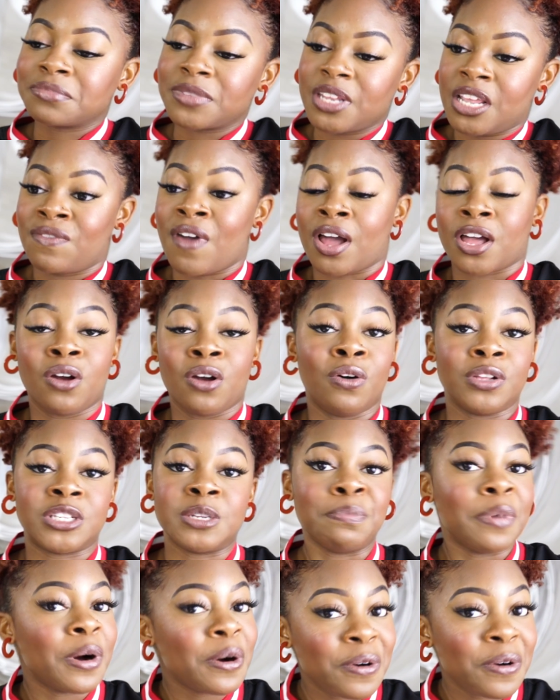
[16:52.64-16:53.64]
If I could go to
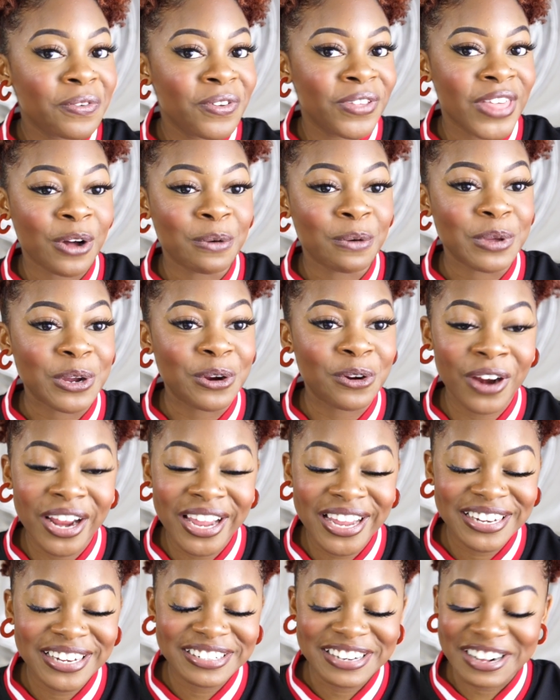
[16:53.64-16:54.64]
both, that would be
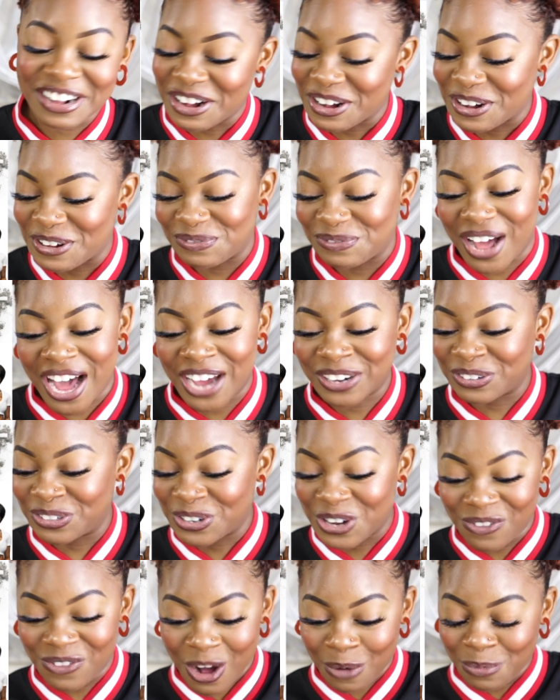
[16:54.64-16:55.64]
great. I don't know
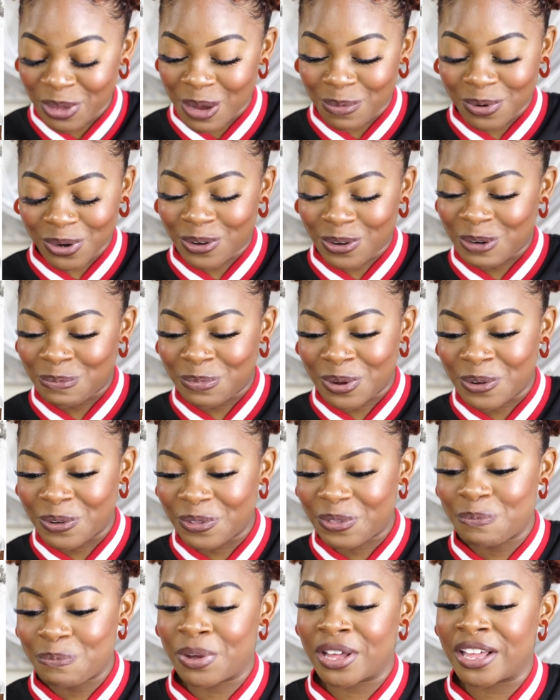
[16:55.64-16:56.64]
if I'll be able to go to
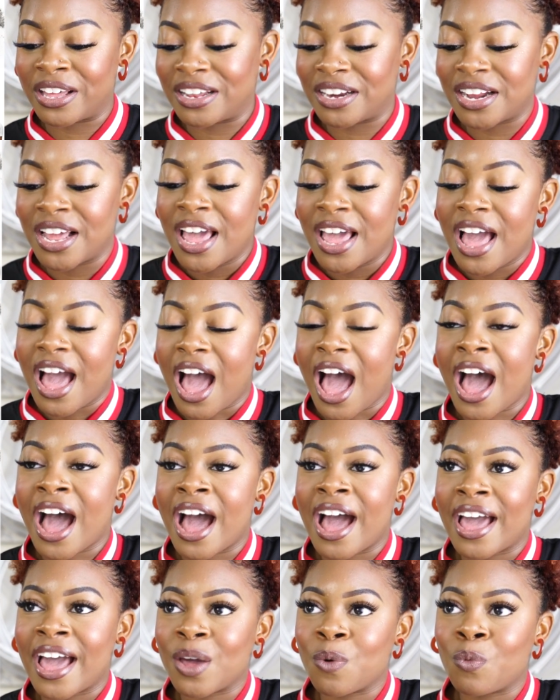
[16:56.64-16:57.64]
both, but
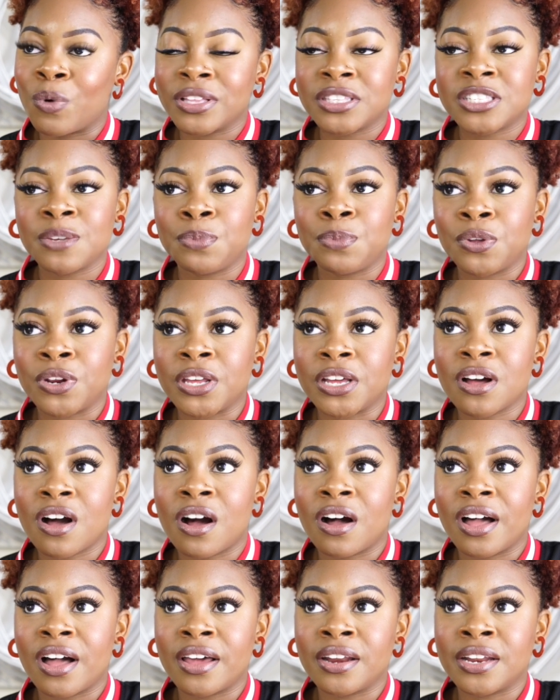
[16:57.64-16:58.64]
I went to
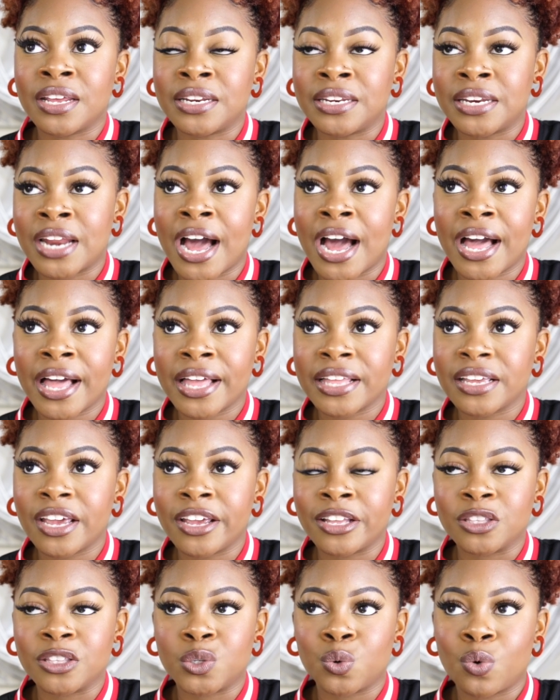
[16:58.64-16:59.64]
BeautyCon not
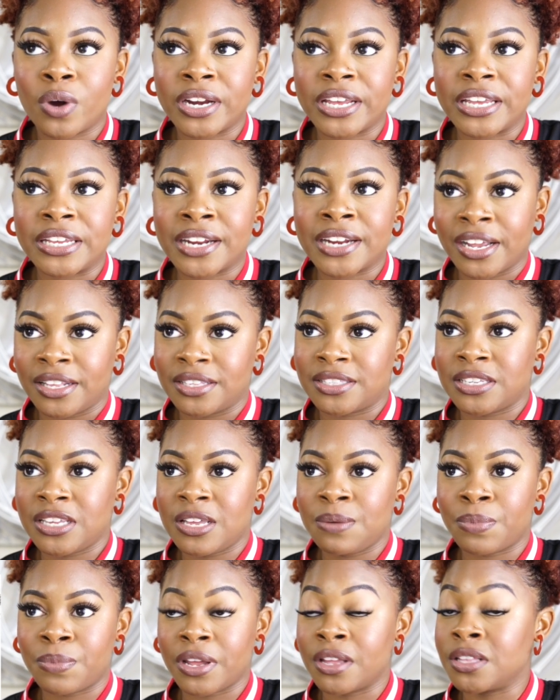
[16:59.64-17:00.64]
in
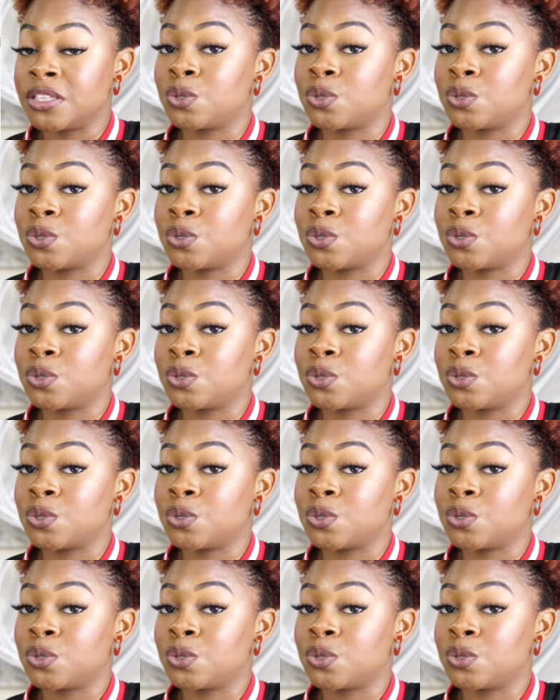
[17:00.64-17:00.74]
2019, but in